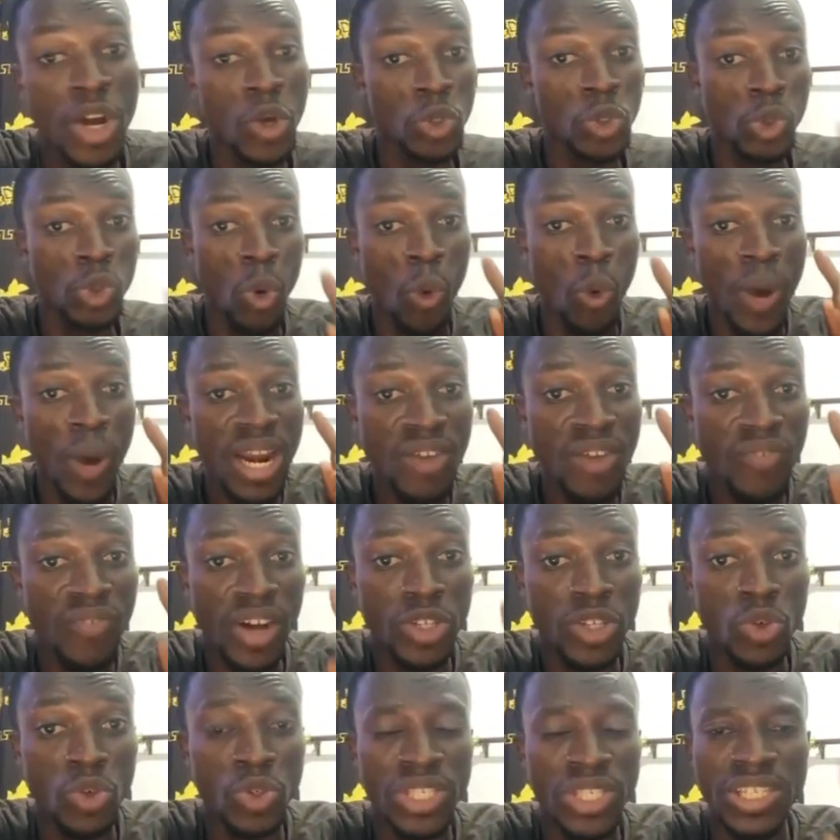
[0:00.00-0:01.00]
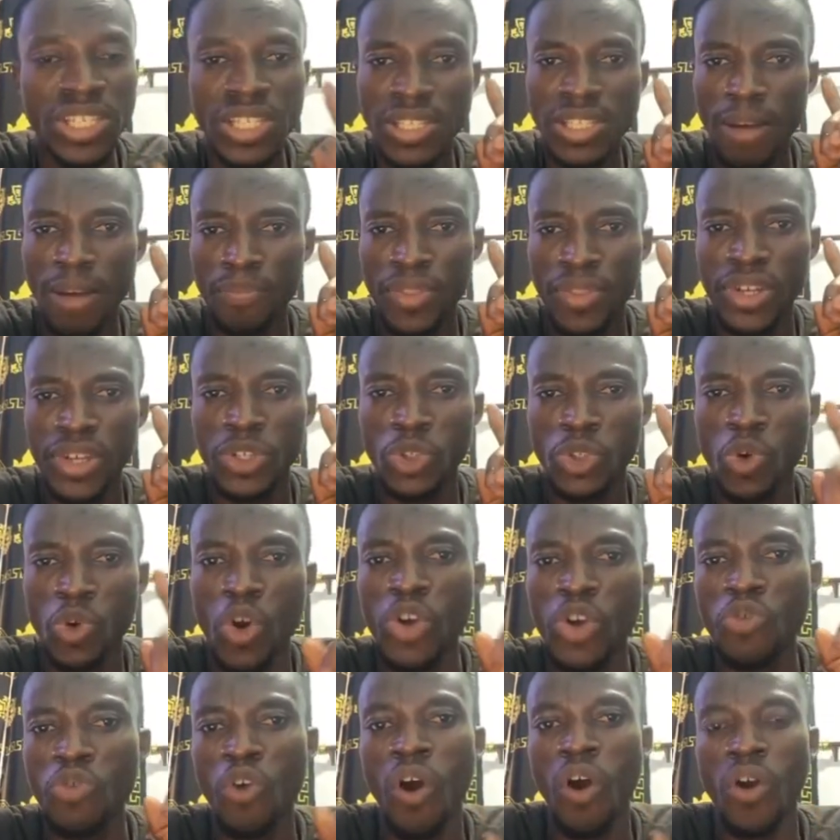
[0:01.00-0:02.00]
So whenever you see something is
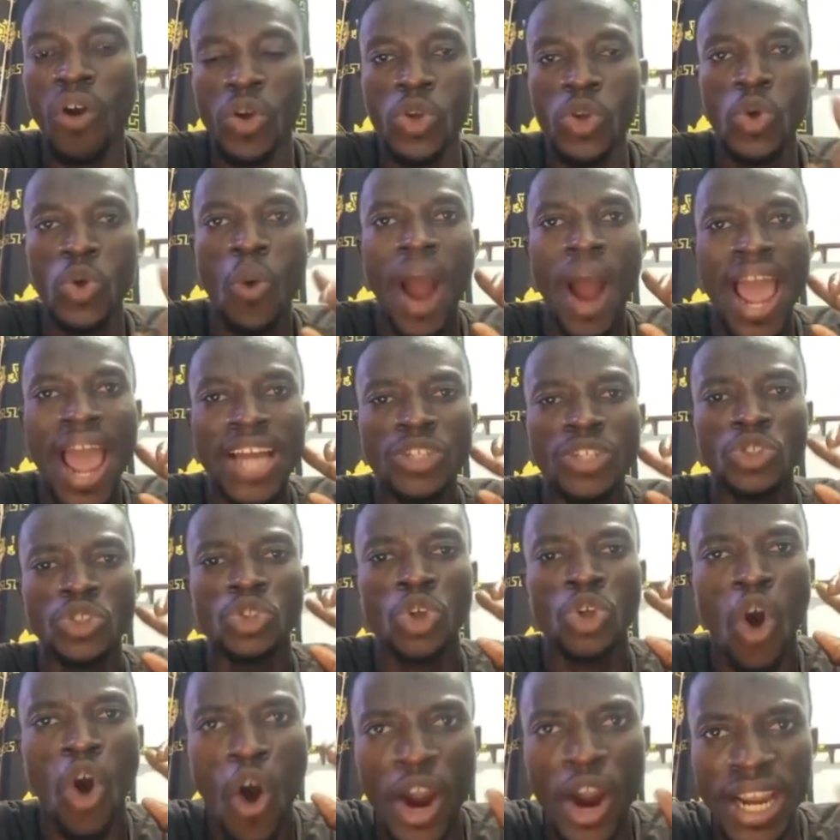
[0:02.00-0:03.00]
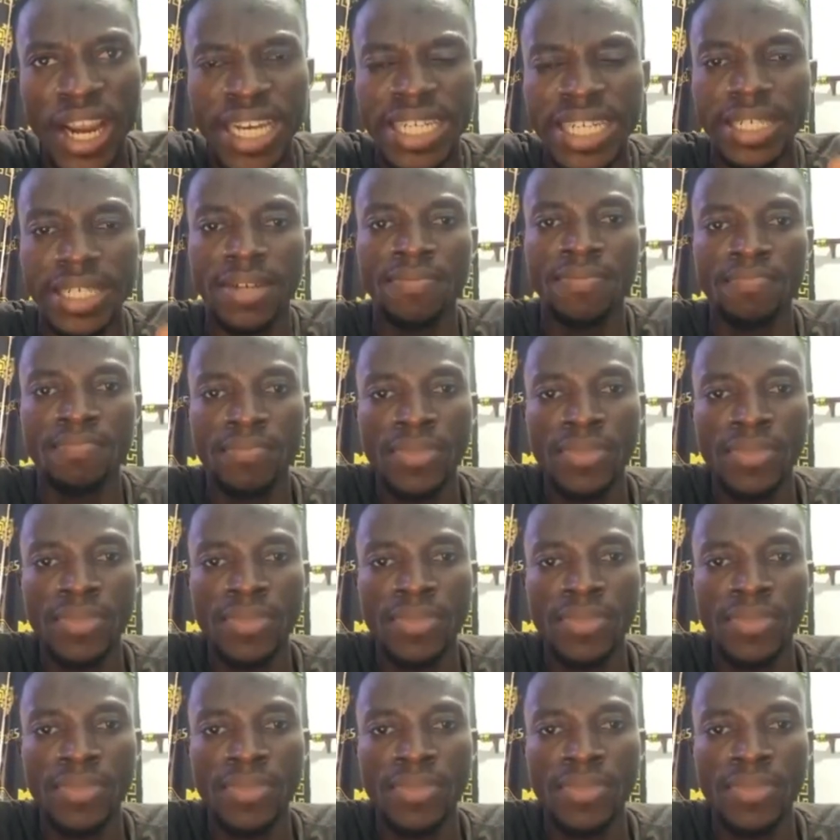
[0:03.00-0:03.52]
going wrong, you are enjoined